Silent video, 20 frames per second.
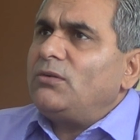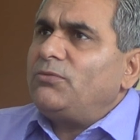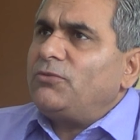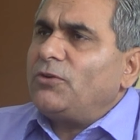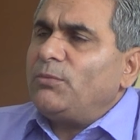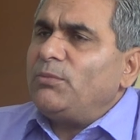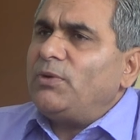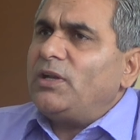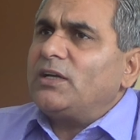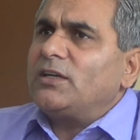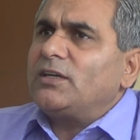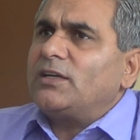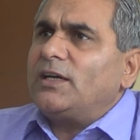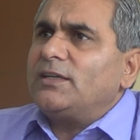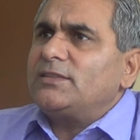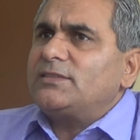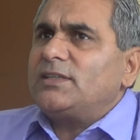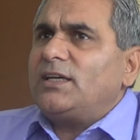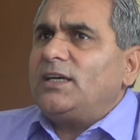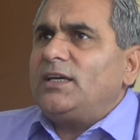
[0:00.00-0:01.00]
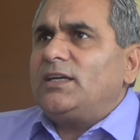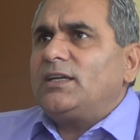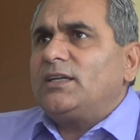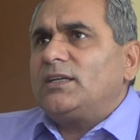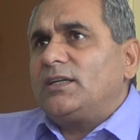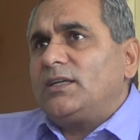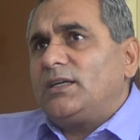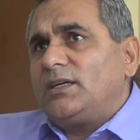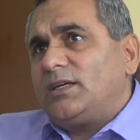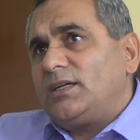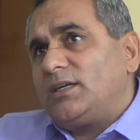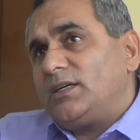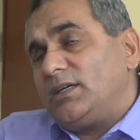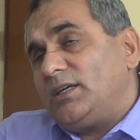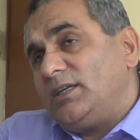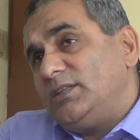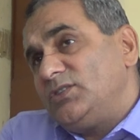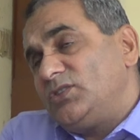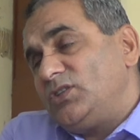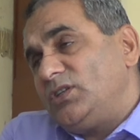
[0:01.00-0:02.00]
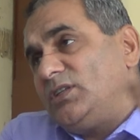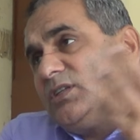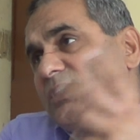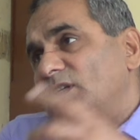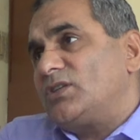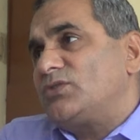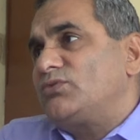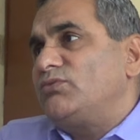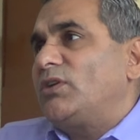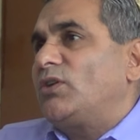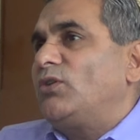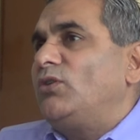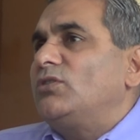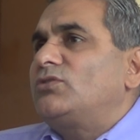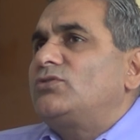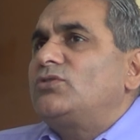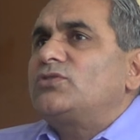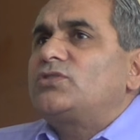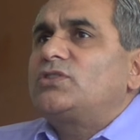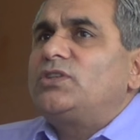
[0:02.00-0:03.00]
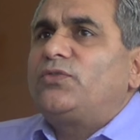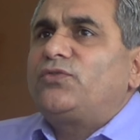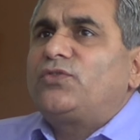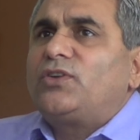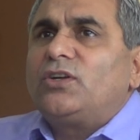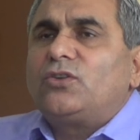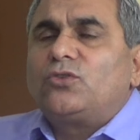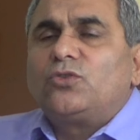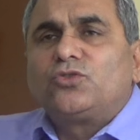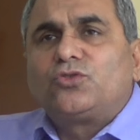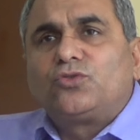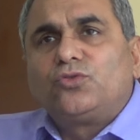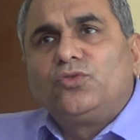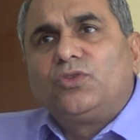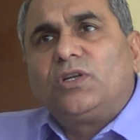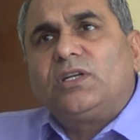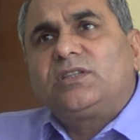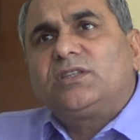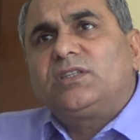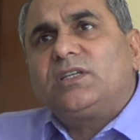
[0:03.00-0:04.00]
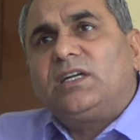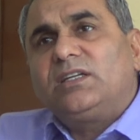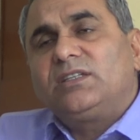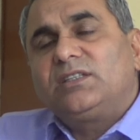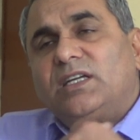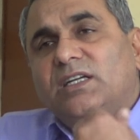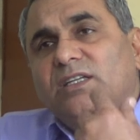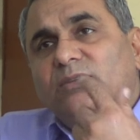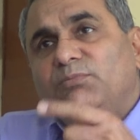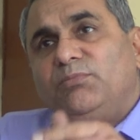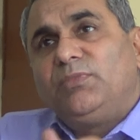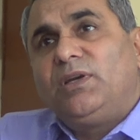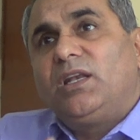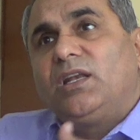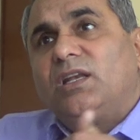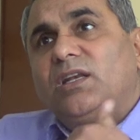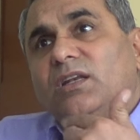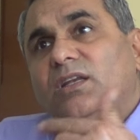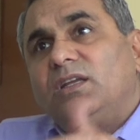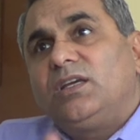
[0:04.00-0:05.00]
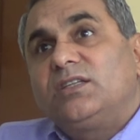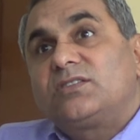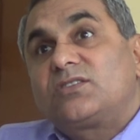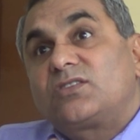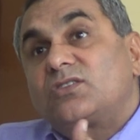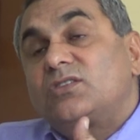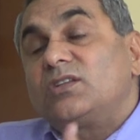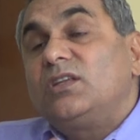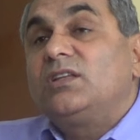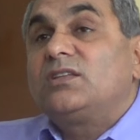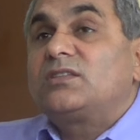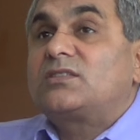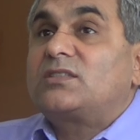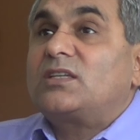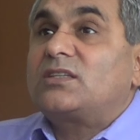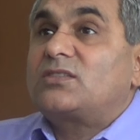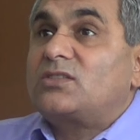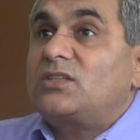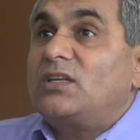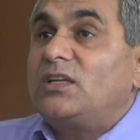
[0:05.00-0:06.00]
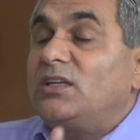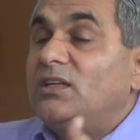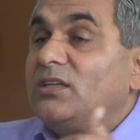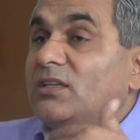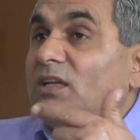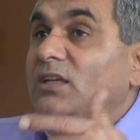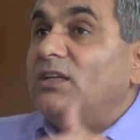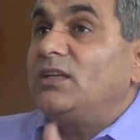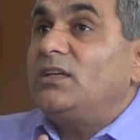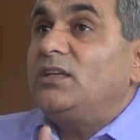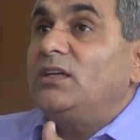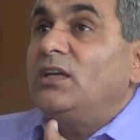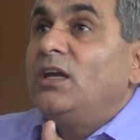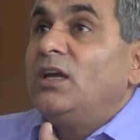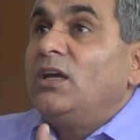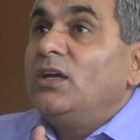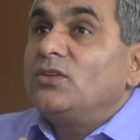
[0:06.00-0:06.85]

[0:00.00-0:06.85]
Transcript: from Lancashire, engineers were also shifted to Surat, and that mill is still sustaining, running.